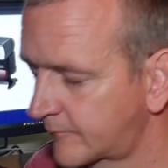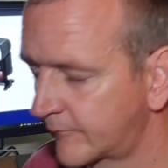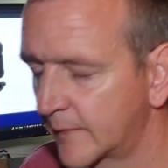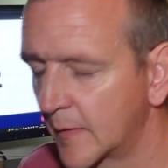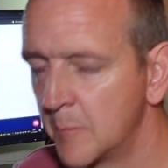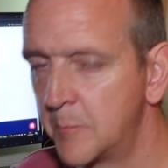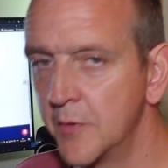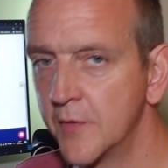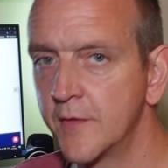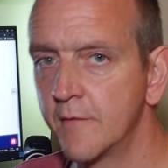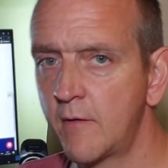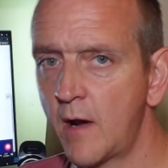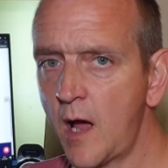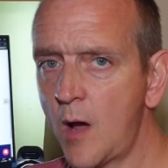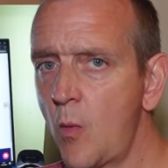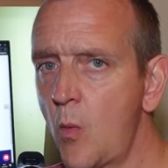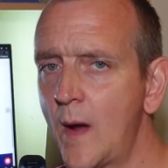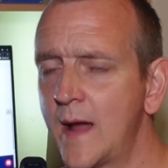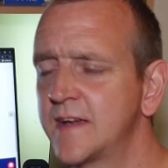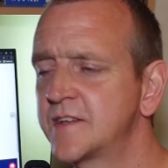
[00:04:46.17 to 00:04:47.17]
But there are
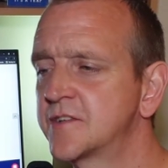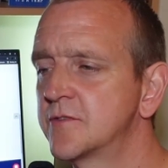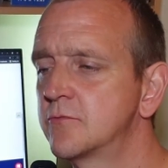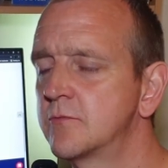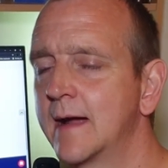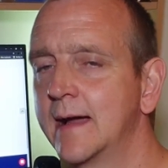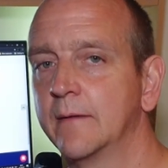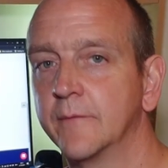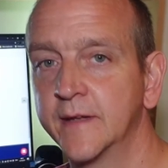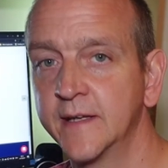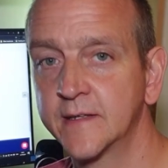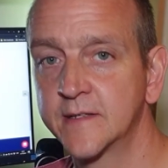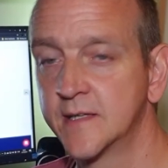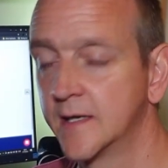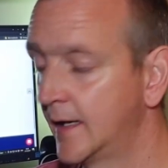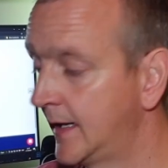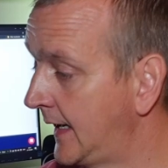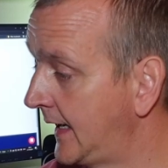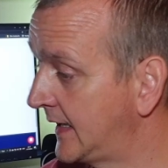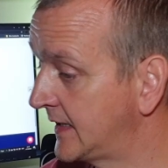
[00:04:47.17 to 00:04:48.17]
ways around it,
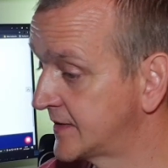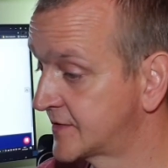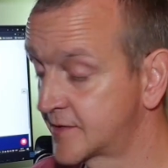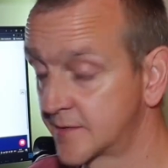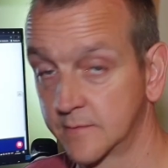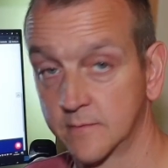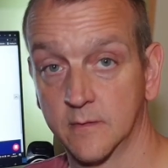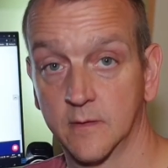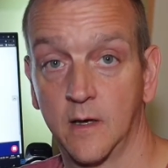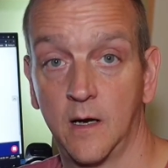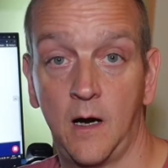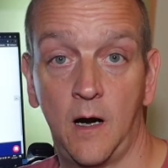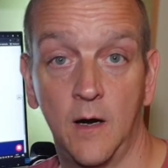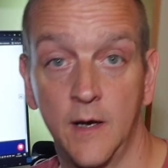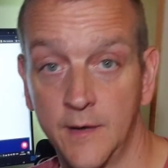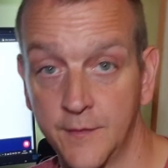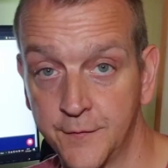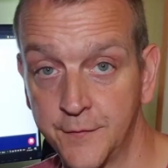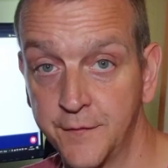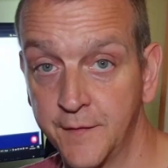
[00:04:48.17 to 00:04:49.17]
as
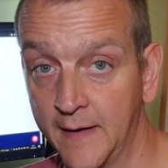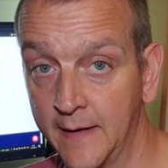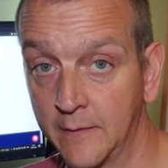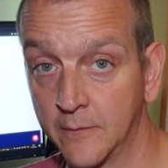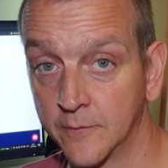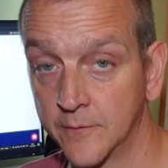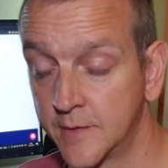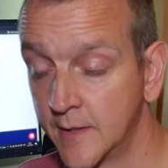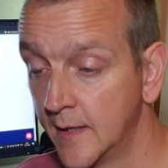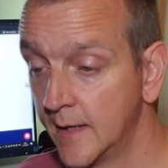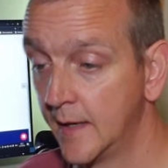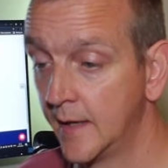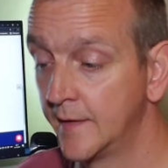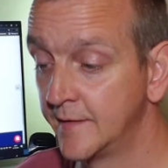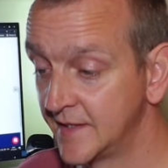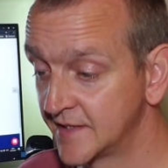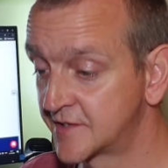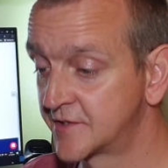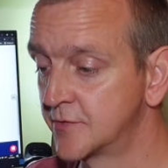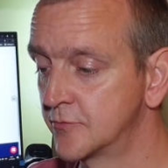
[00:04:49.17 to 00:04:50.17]
I have found,
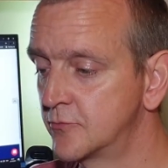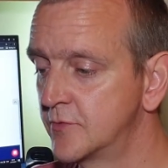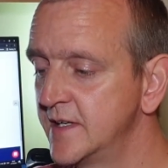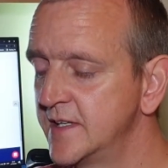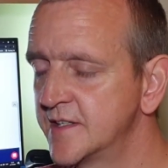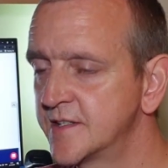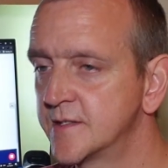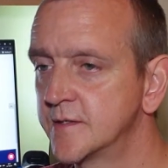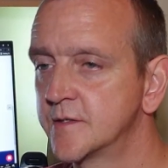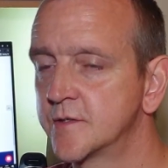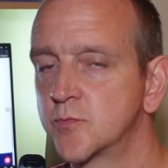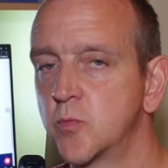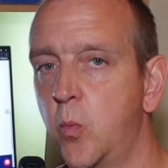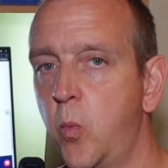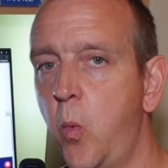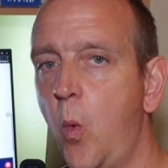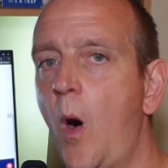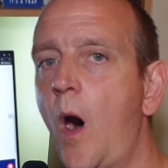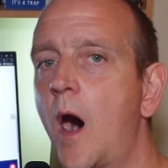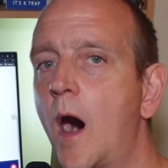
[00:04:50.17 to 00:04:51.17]
and it's the reasons
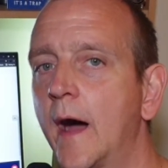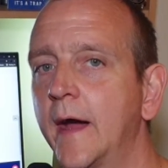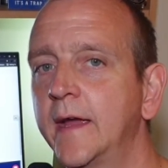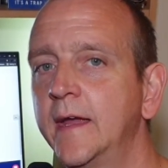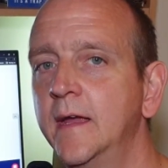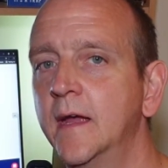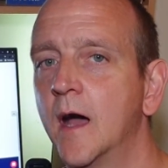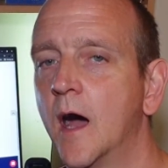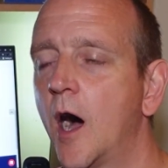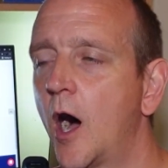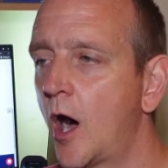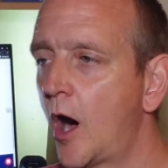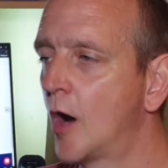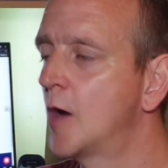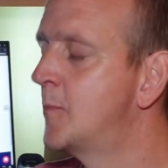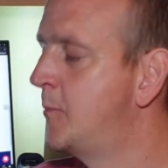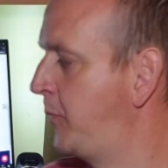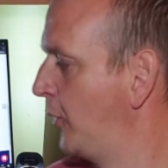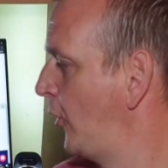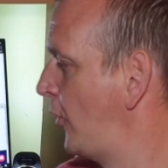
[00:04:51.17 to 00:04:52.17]
why I
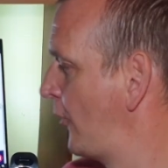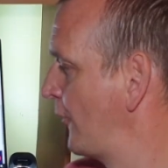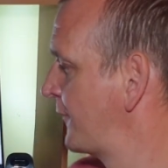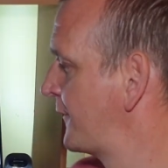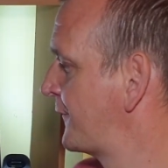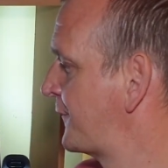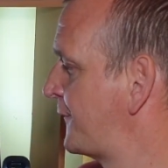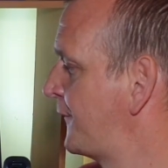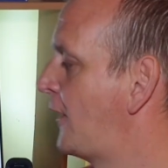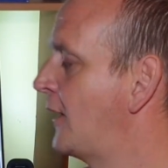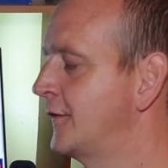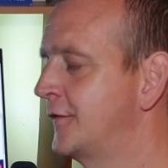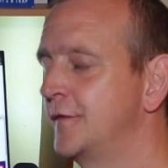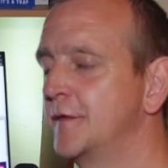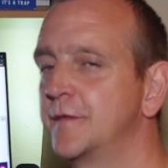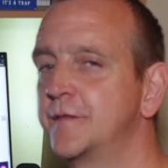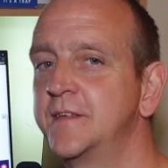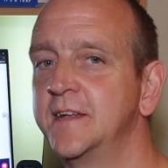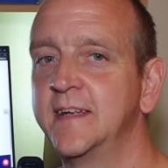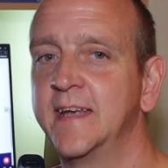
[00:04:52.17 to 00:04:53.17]
bought the
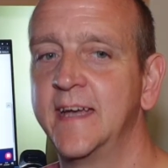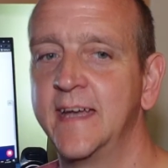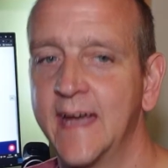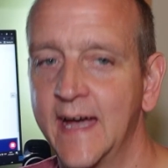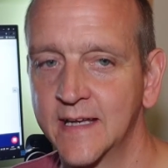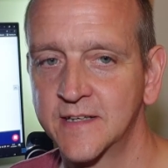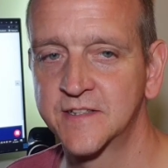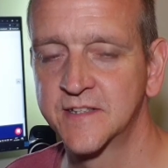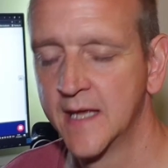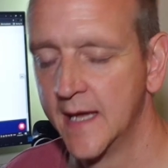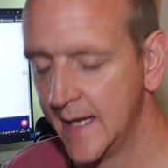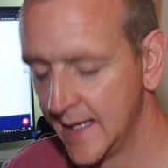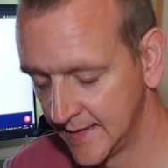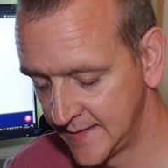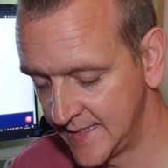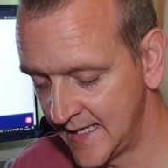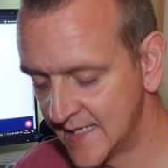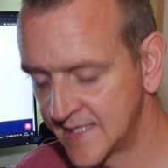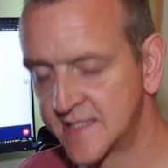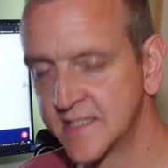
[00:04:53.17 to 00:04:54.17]
550ex.
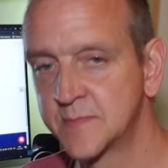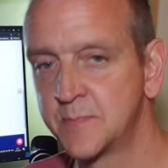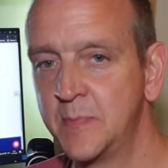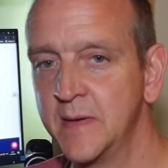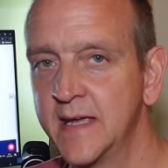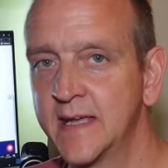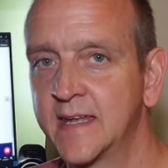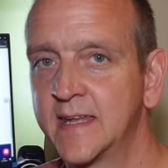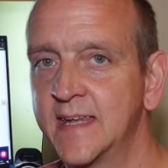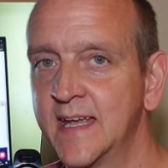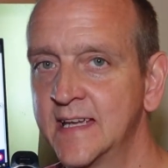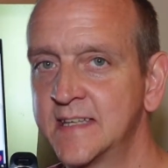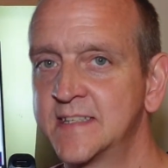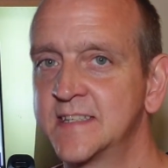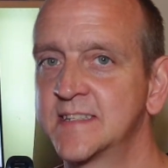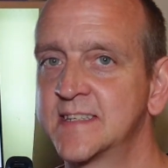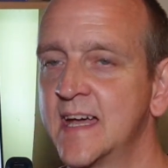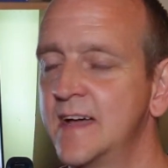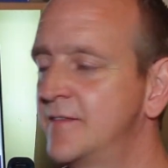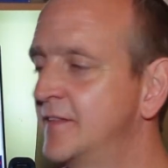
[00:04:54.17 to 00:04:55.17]
Yes, it's big, yes,
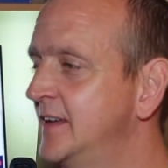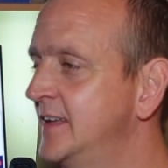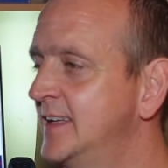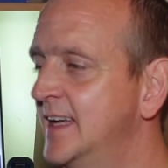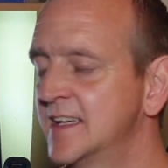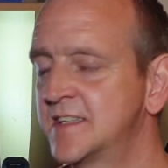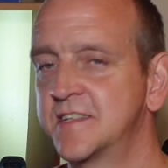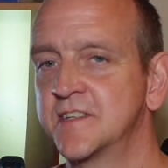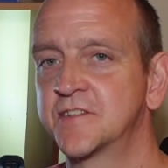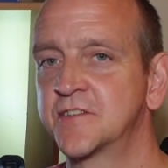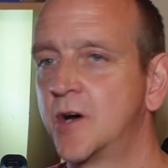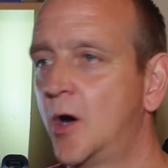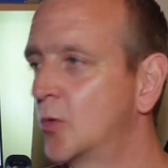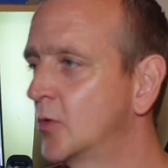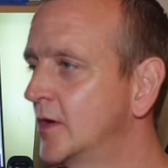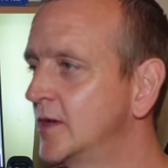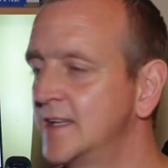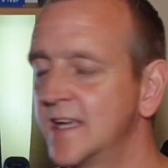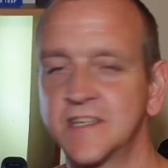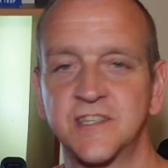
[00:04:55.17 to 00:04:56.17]
it's heavy, yes, it's
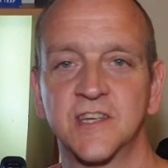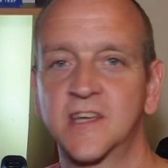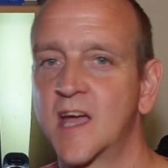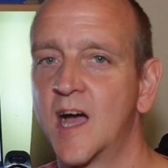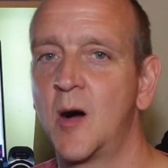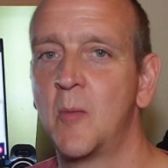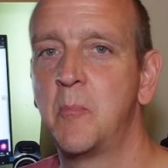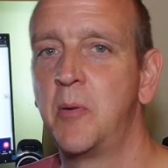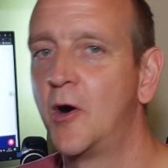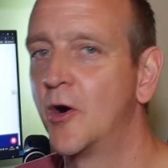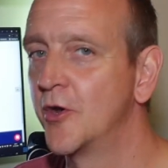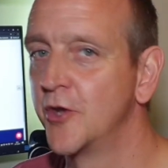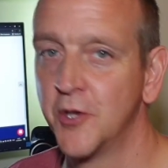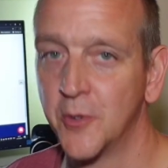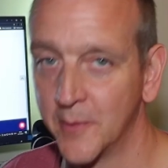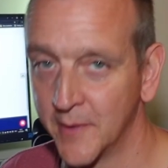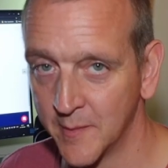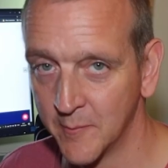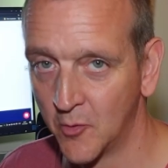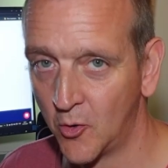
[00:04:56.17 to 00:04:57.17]
old, and yes, you can't buy it
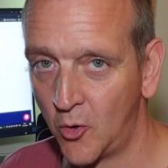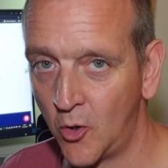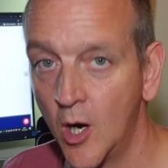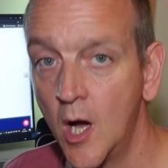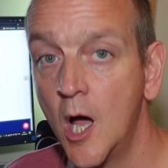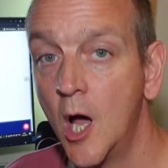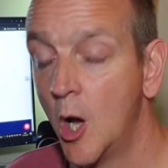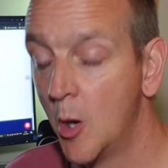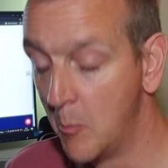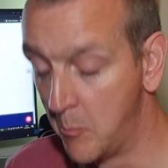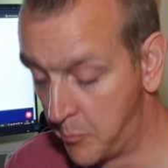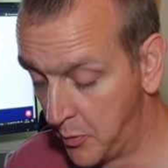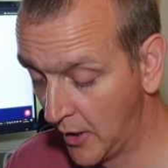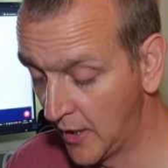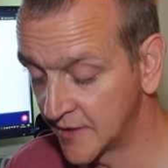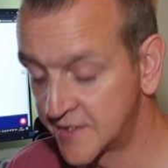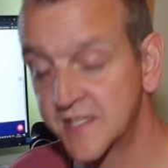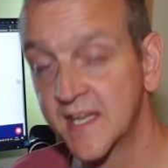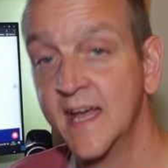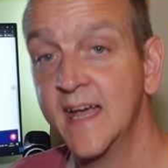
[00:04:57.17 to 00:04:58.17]
new anymore,
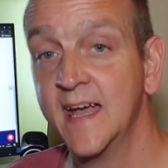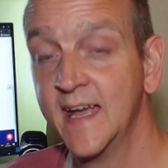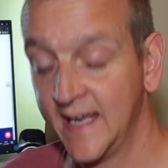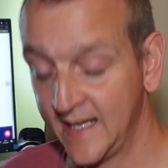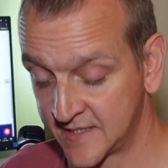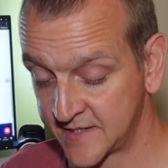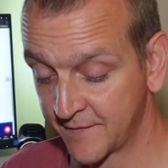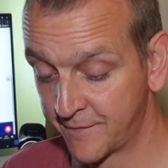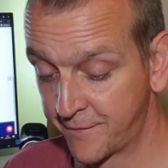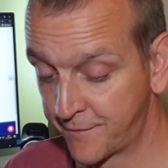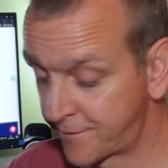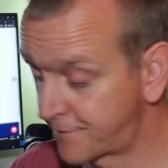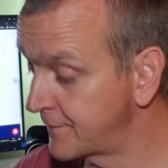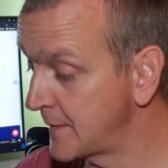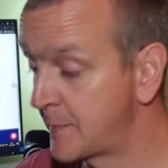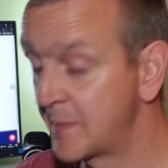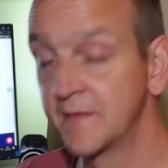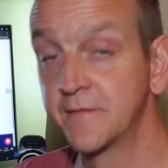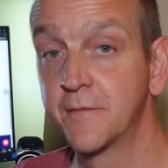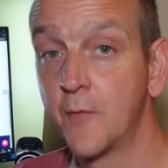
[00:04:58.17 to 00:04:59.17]
but it's a
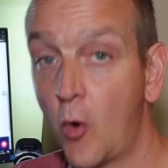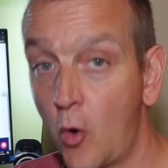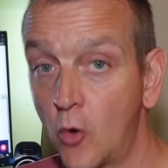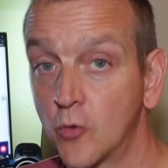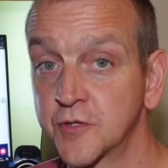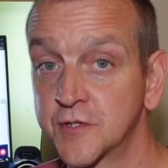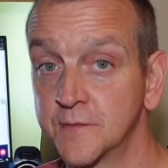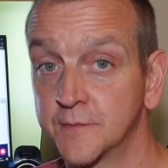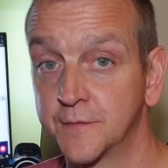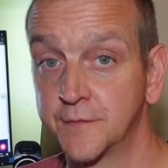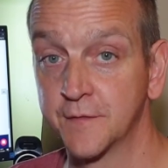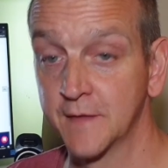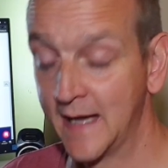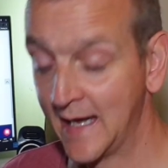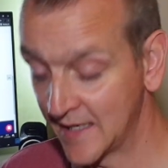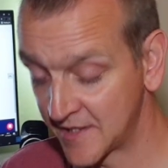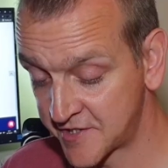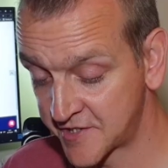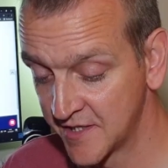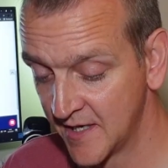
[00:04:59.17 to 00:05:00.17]
flipping awesome
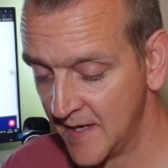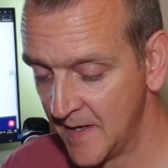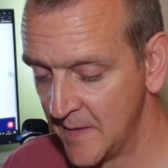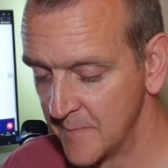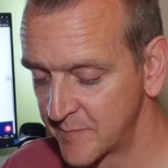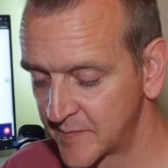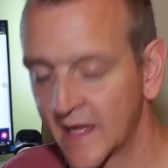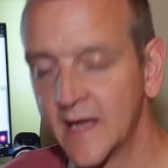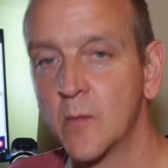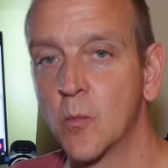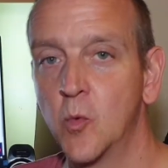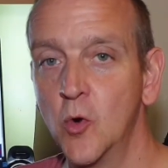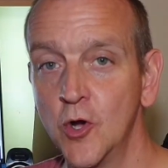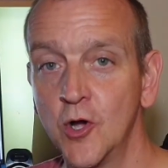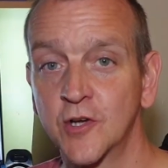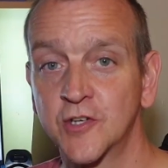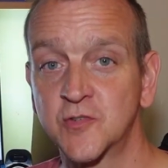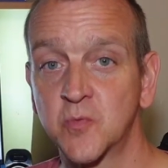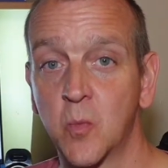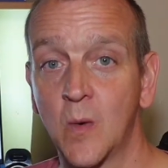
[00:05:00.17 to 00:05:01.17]
flash. It
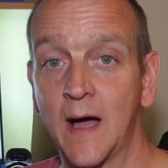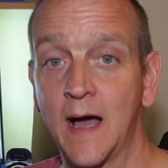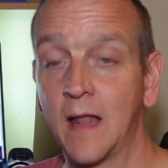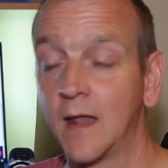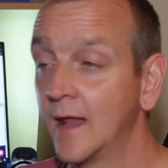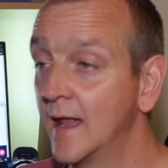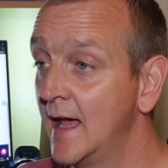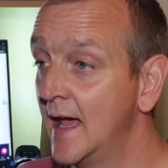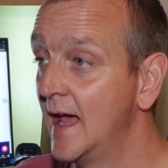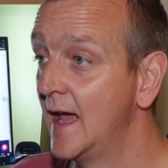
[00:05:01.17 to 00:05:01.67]
works well.